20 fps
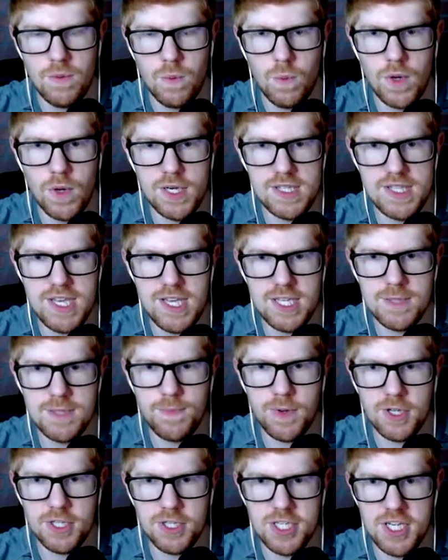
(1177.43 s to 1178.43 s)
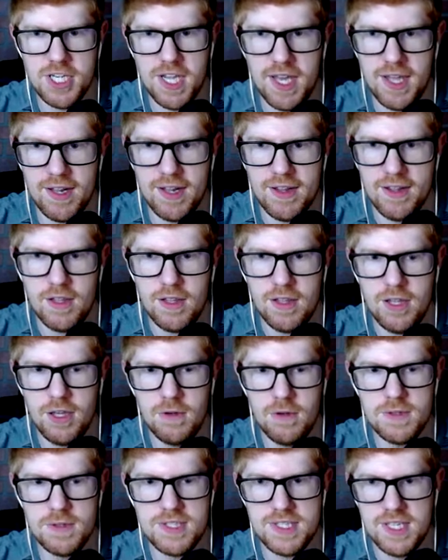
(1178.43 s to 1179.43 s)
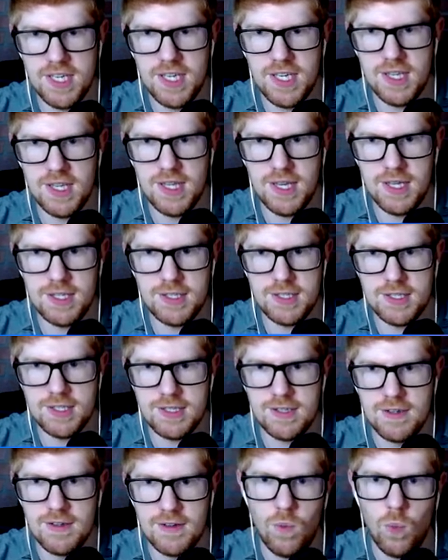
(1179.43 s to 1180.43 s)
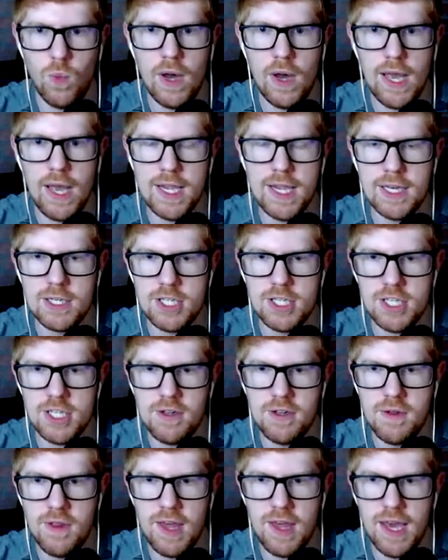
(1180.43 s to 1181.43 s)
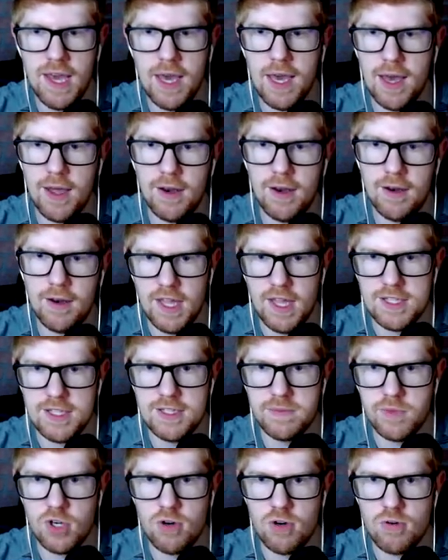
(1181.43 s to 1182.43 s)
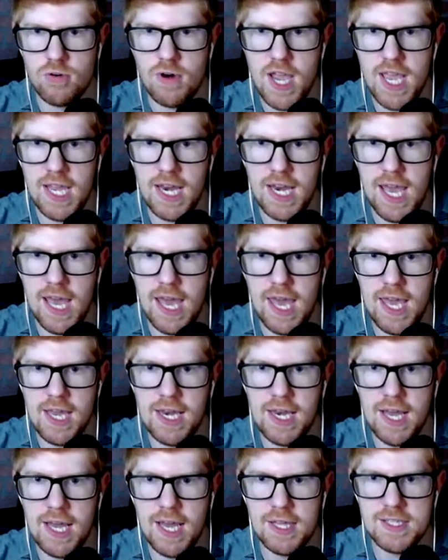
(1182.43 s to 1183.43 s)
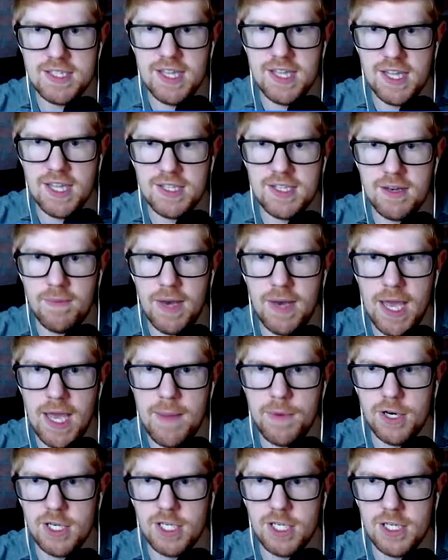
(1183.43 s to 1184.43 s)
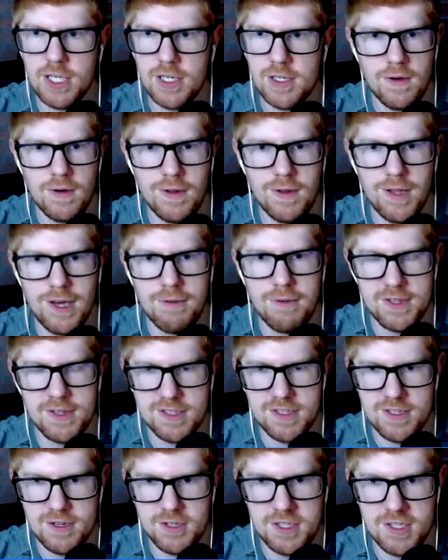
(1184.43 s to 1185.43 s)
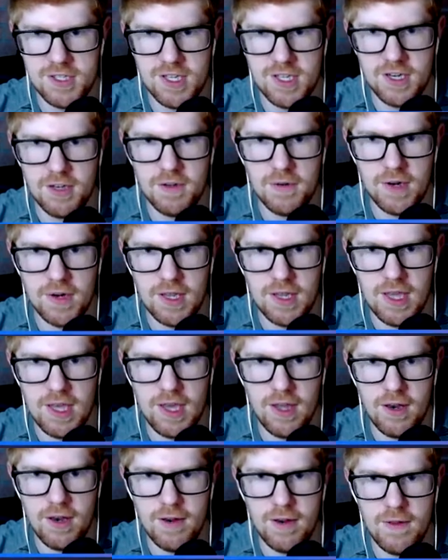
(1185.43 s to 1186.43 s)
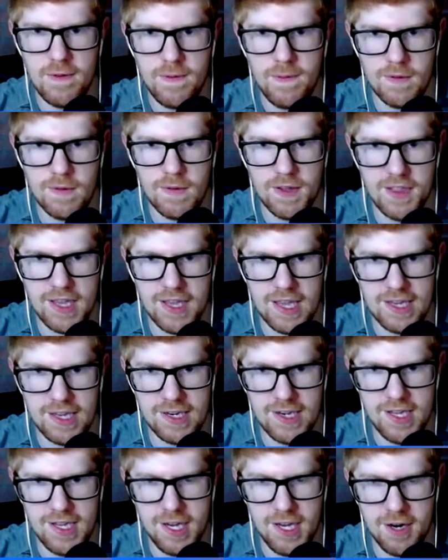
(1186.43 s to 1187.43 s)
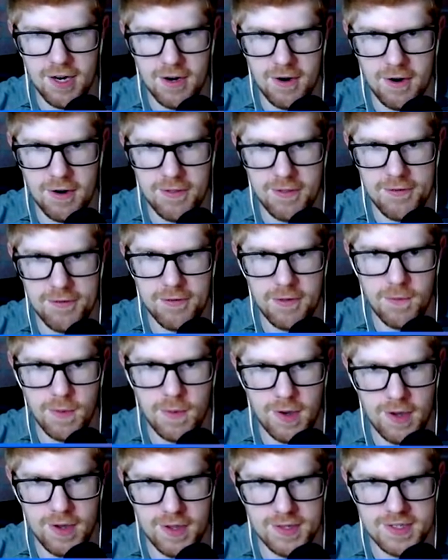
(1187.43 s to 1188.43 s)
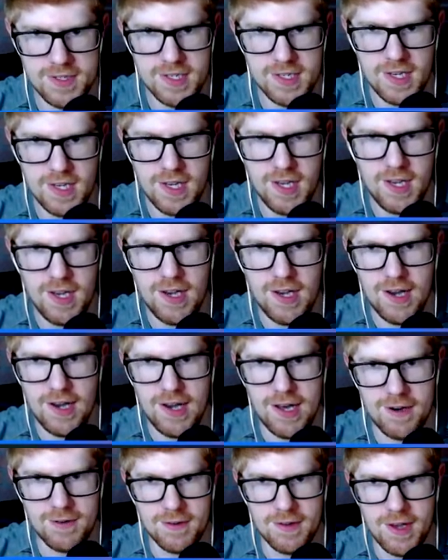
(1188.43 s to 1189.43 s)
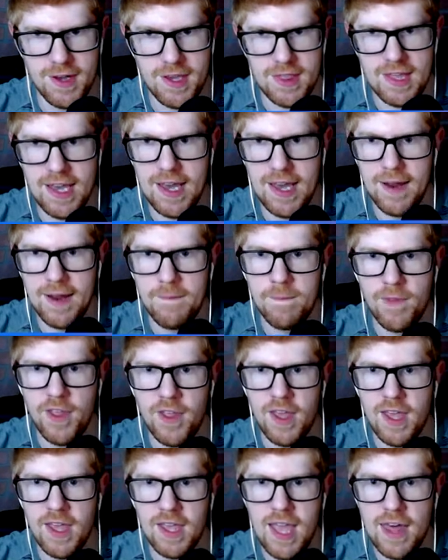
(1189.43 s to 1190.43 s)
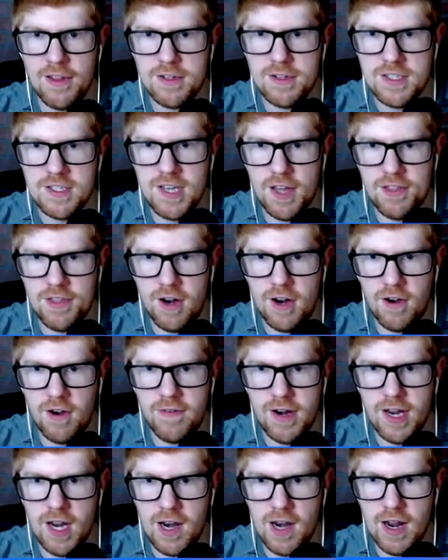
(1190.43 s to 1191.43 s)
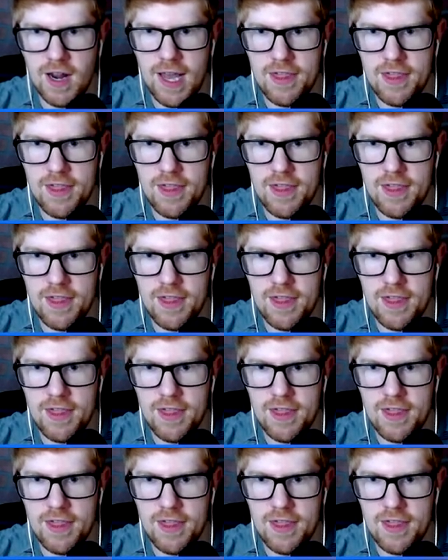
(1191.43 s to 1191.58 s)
What is this bullshit? You seeing this? Why can she do that? That's some grade A nonsense in my book. I'm concerned she's going to do it again. I think I can hear her through the walls. I don't like that. Yeah, there's nothing over here.